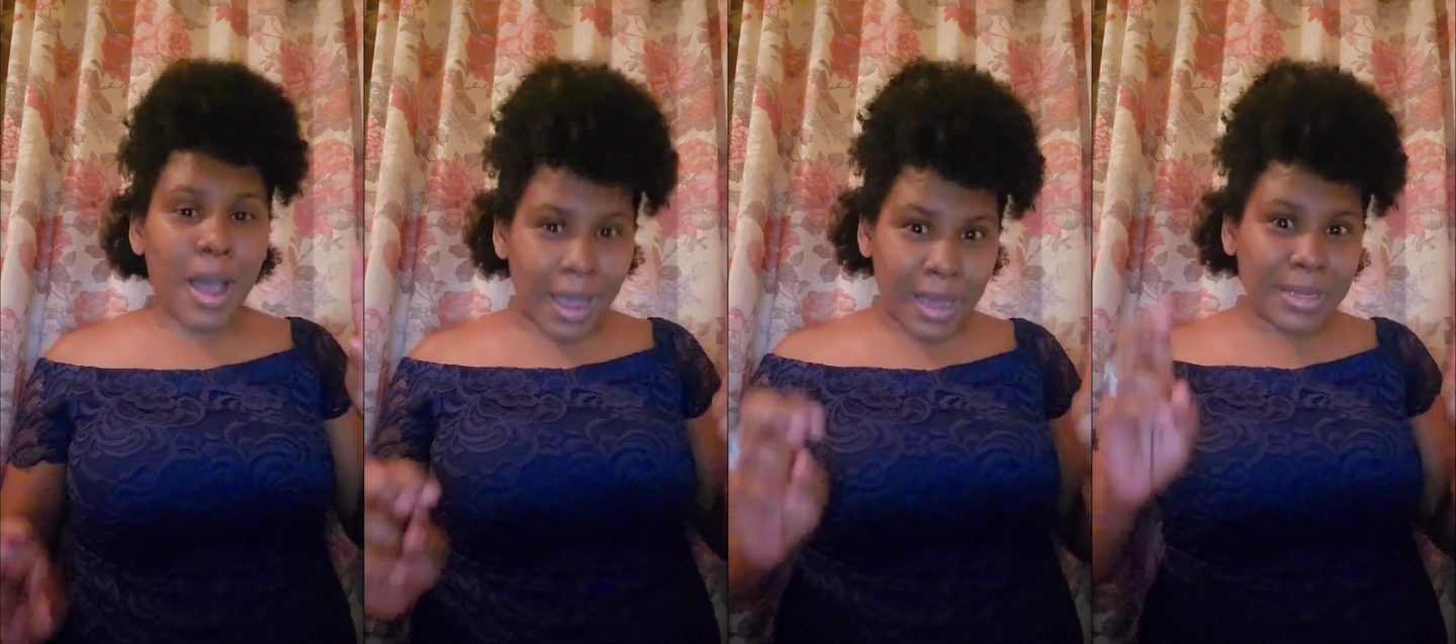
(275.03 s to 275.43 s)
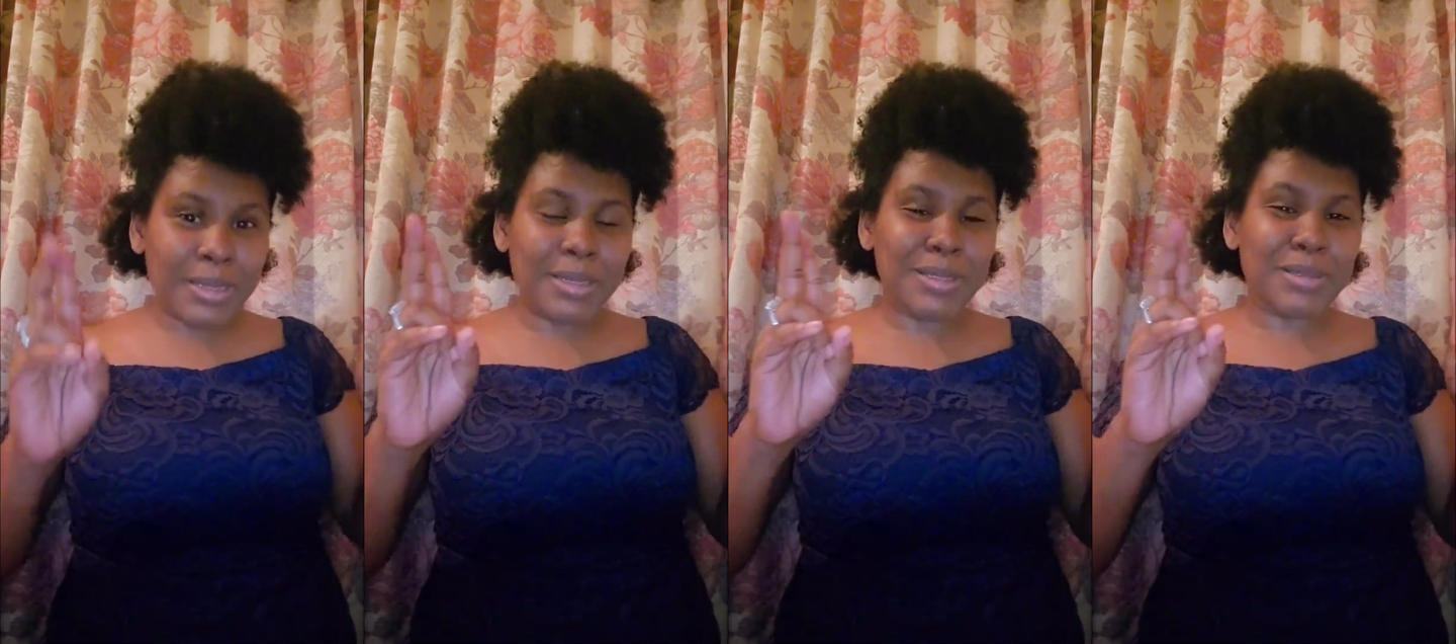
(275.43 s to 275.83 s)

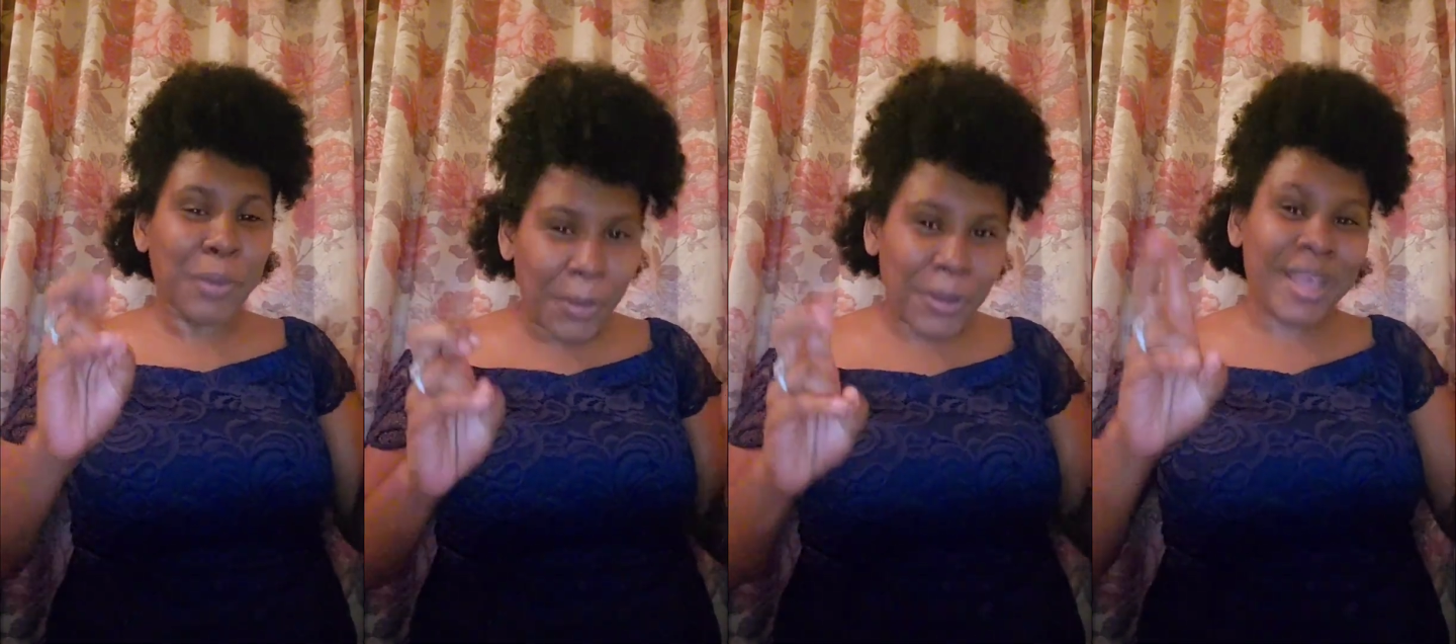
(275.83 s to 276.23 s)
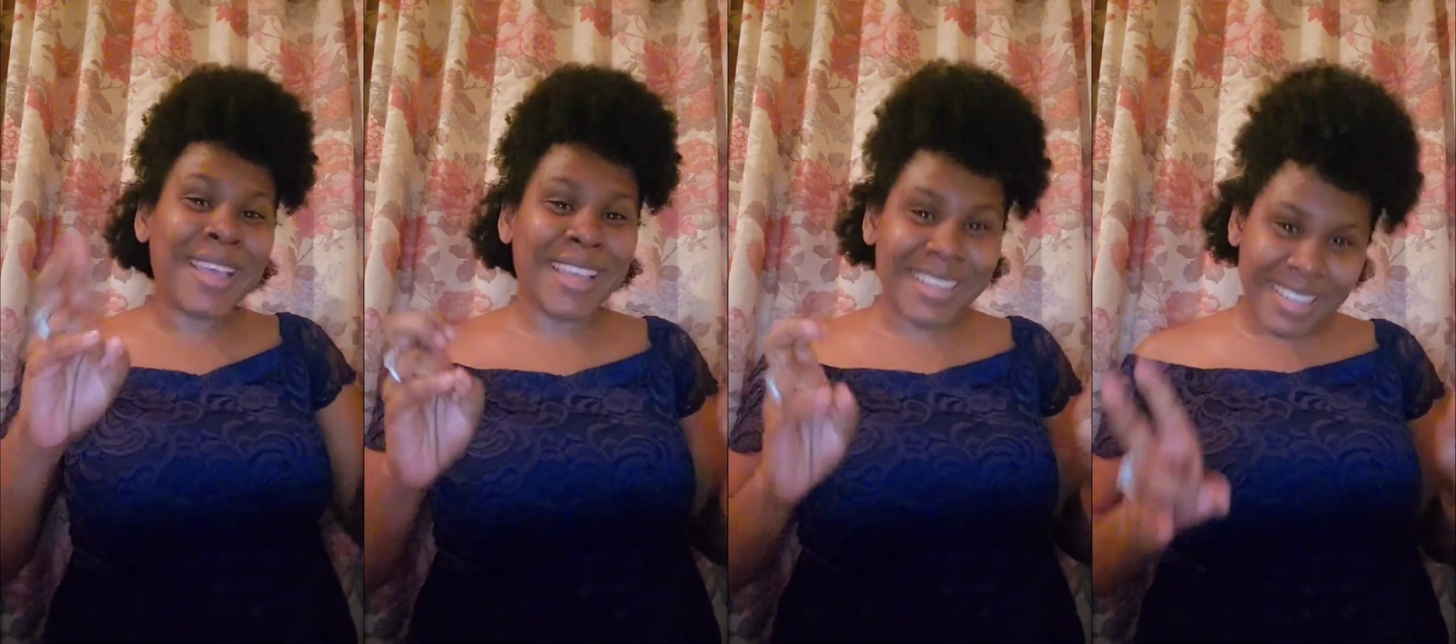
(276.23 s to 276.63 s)

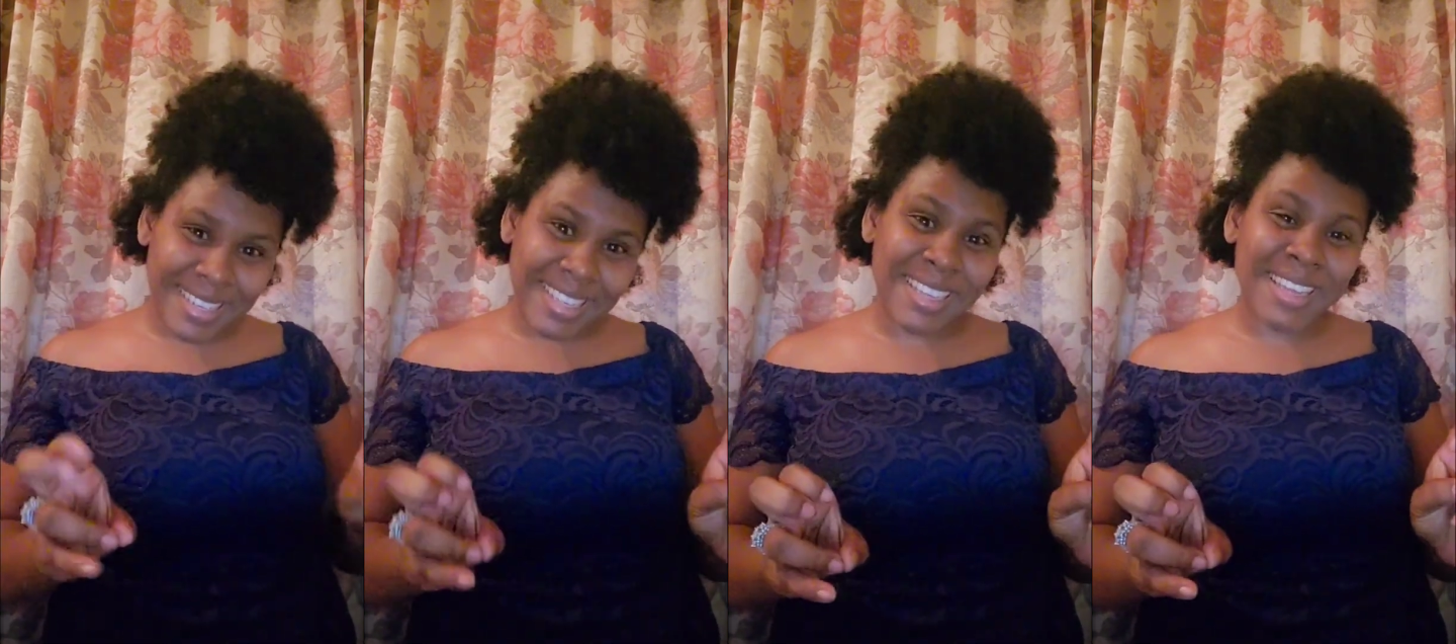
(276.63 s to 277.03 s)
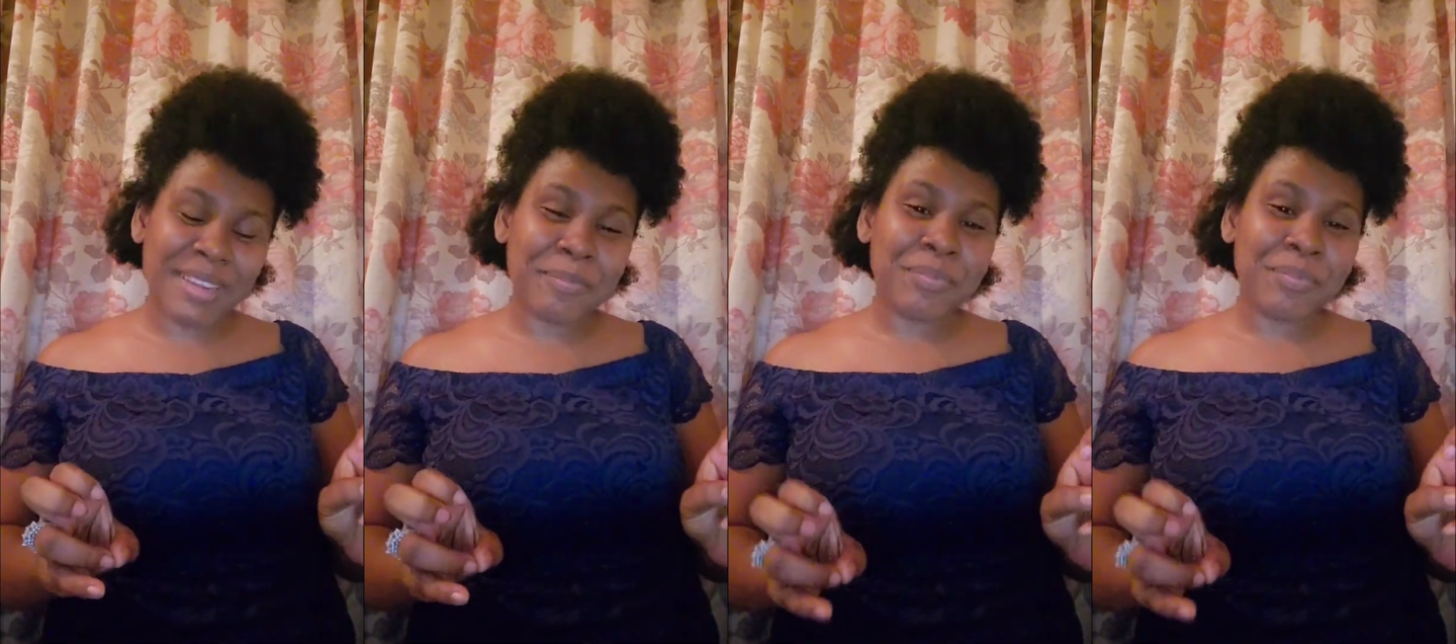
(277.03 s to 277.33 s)
unspokenly